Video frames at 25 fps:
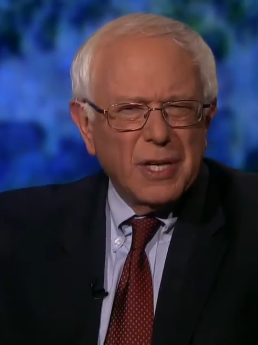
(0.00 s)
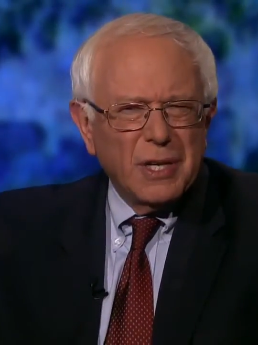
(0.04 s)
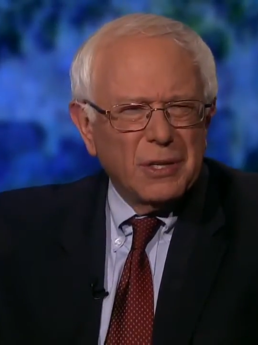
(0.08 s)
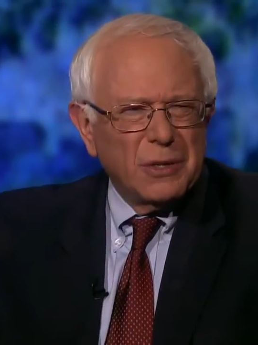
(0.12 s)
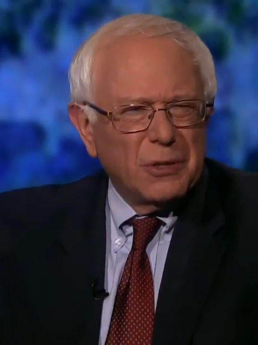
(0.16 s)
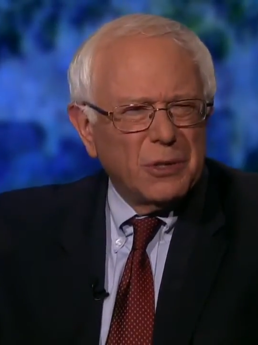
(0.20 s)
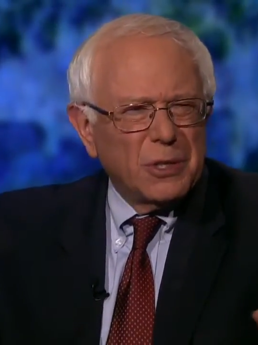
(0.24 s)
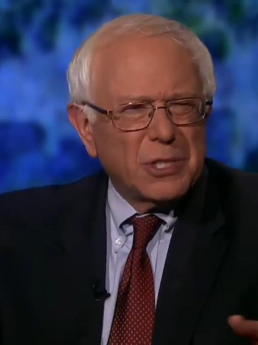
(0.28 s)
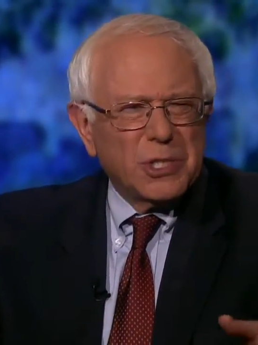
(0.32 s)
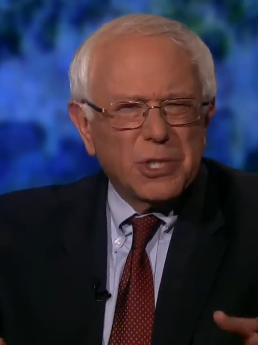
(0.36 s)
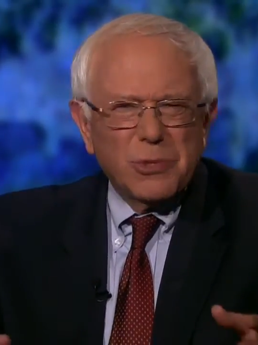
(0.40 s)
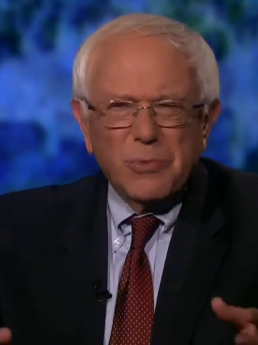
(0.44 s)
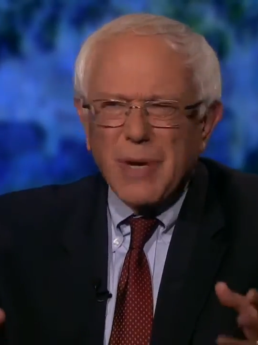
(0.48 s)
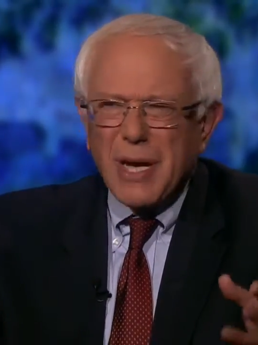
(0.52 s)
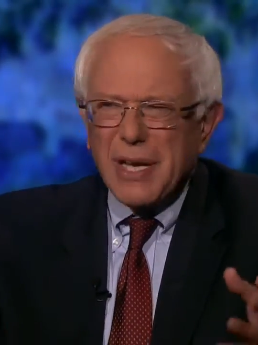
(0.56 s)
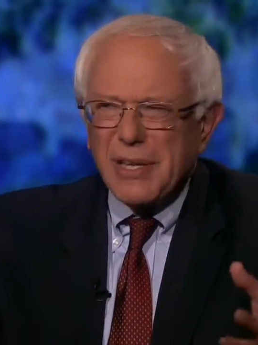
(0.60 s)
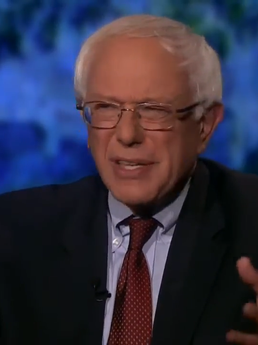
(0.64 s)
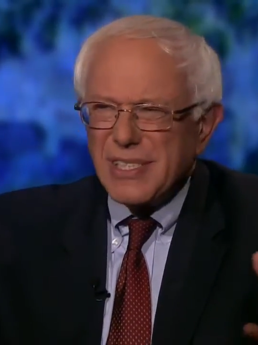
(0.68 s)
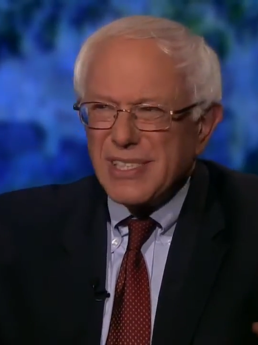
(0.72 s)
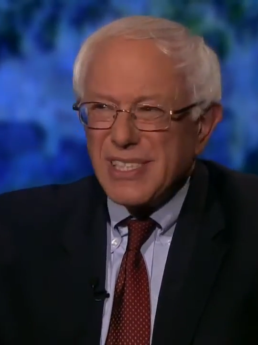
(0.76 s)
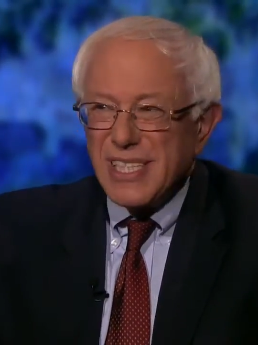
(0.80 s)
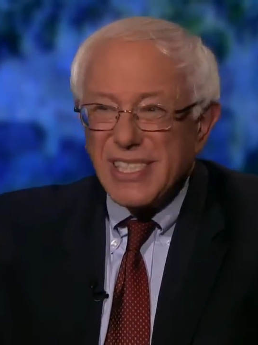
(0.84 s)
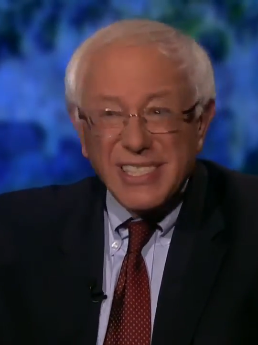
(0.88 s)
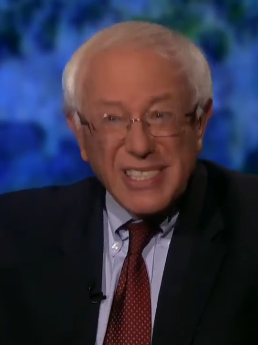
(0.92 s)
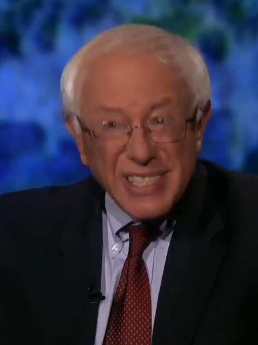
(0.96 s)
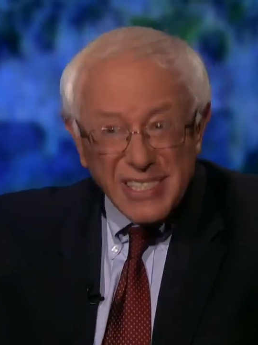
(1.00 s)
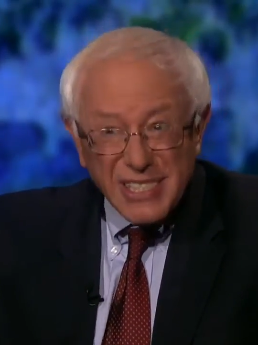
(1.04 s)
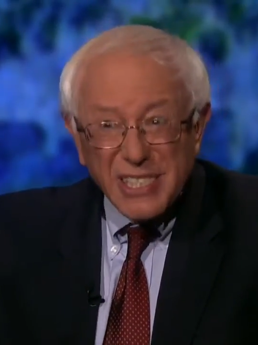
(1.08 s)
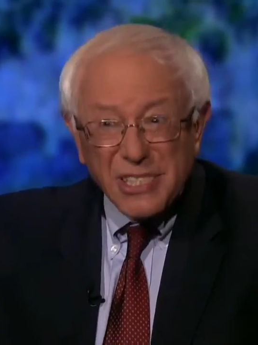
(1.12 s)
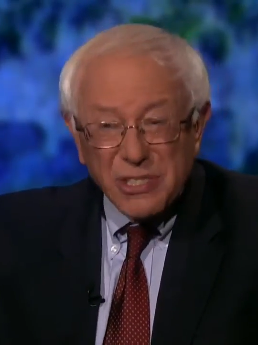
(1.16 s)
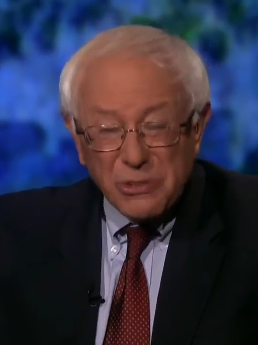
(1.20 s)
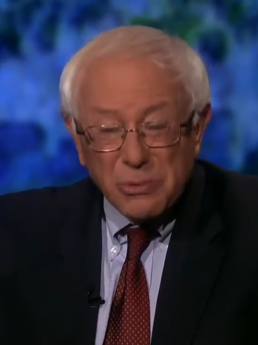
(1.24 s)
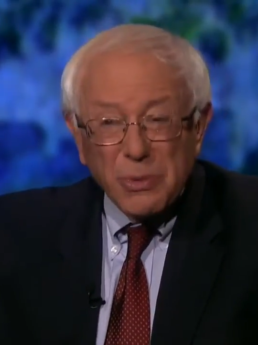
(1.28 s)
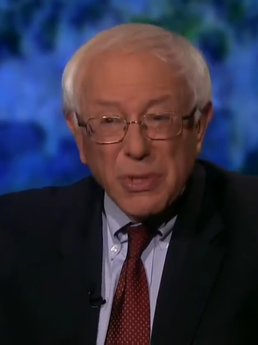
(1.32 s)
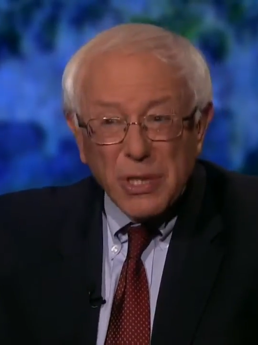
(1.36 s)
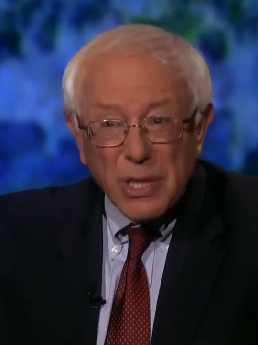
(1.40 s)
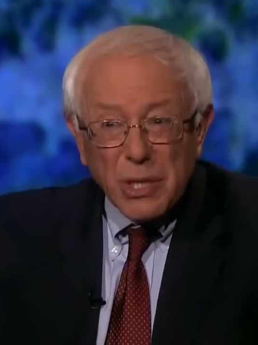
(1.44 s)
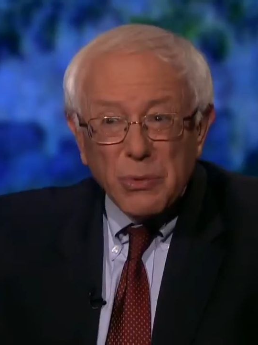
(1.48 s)
looks around and says, is
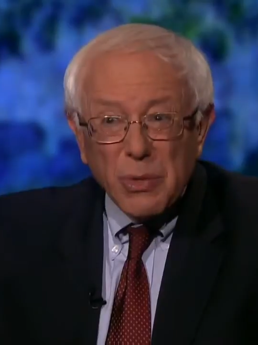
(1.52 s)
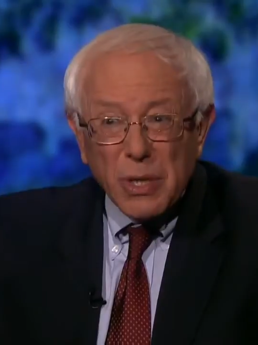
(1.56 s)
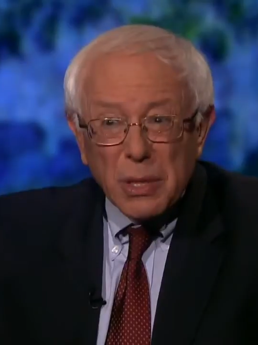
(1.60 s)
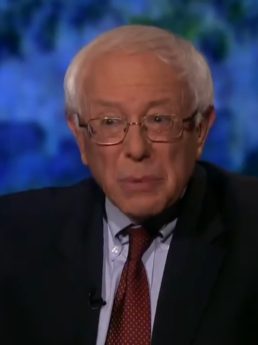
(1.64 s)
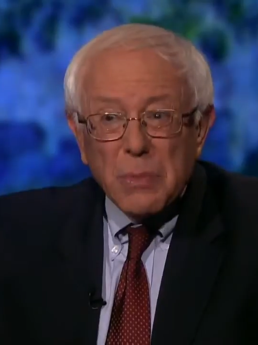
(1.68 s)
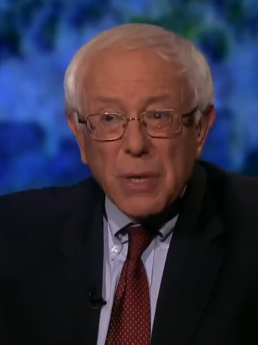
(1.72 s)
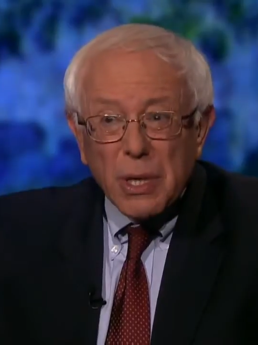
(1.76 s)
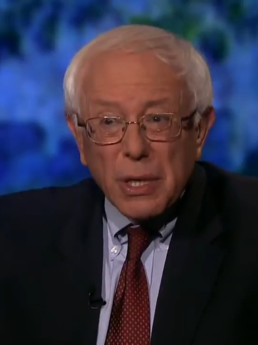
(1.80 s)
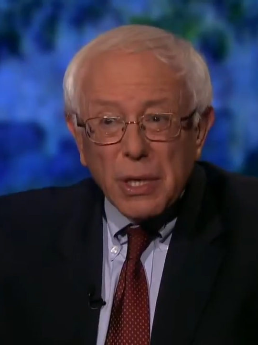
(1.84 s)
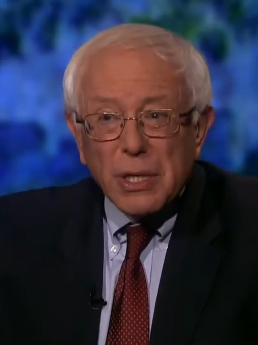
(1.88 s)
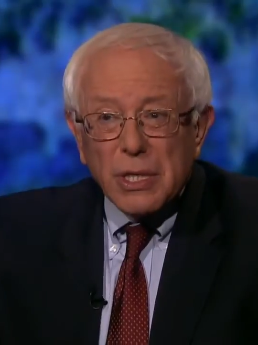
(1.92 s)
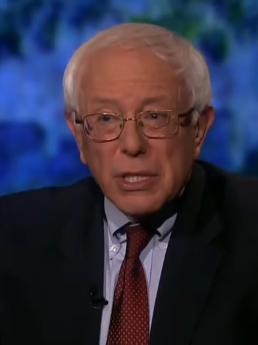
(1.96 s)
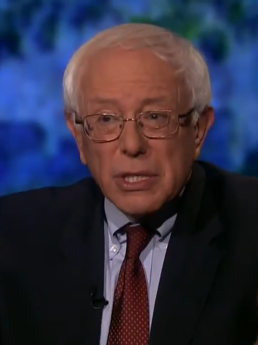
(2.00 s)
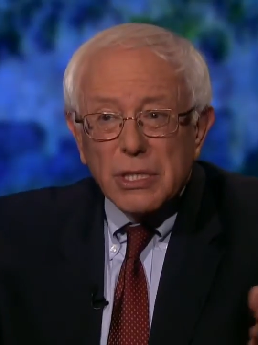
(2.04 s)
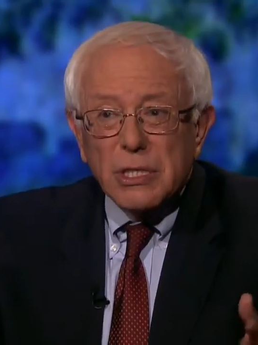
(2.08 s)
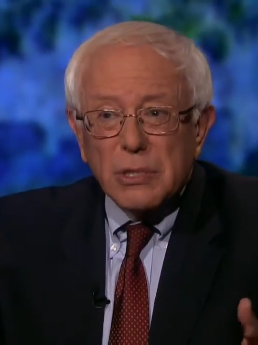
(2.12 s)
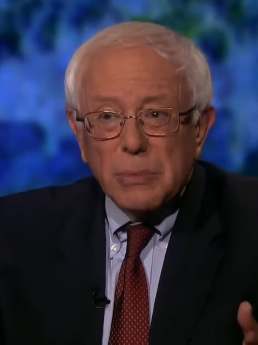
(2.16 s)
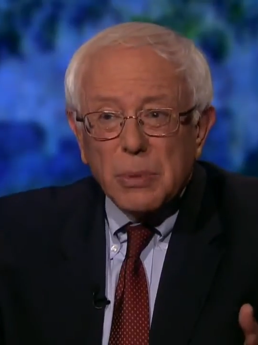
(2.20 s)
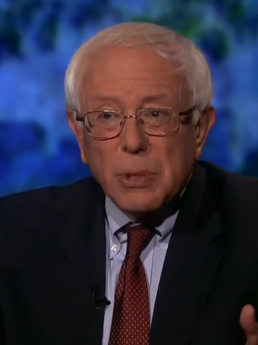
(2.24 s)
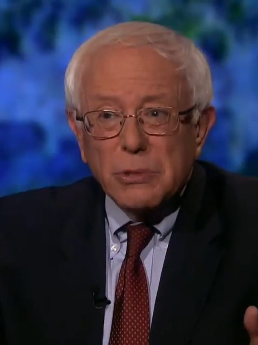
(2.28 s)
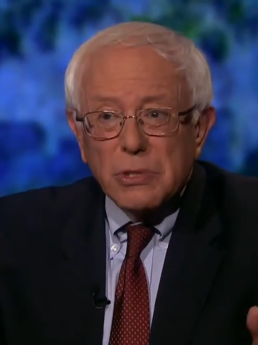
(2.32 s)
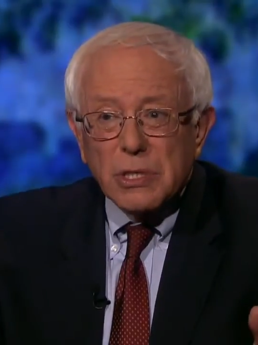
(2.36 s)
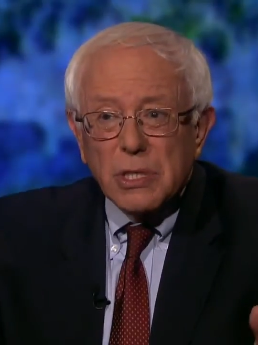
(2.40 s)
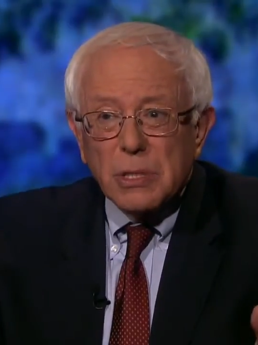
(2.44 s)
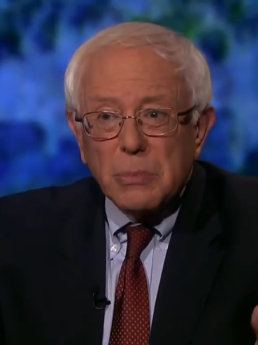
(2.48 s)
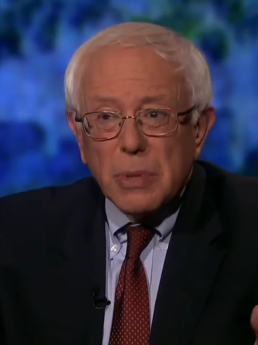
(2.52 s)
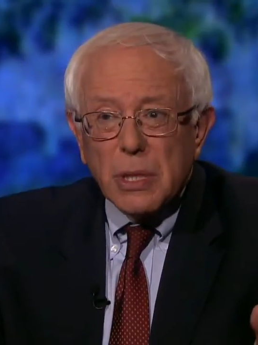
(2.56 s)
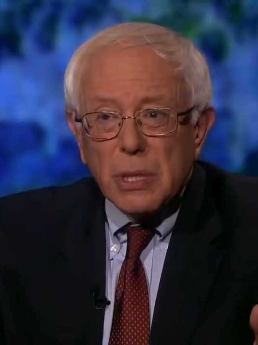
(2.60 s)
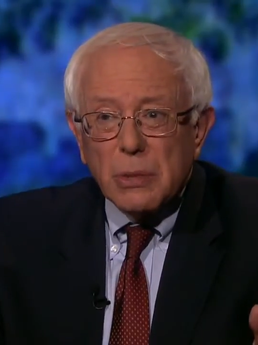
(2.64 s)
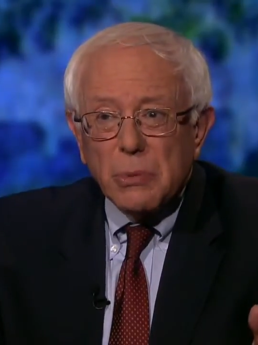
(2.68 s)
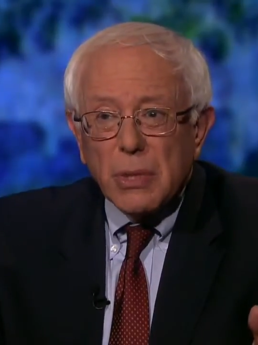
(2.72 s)
this really what America is supposed to be,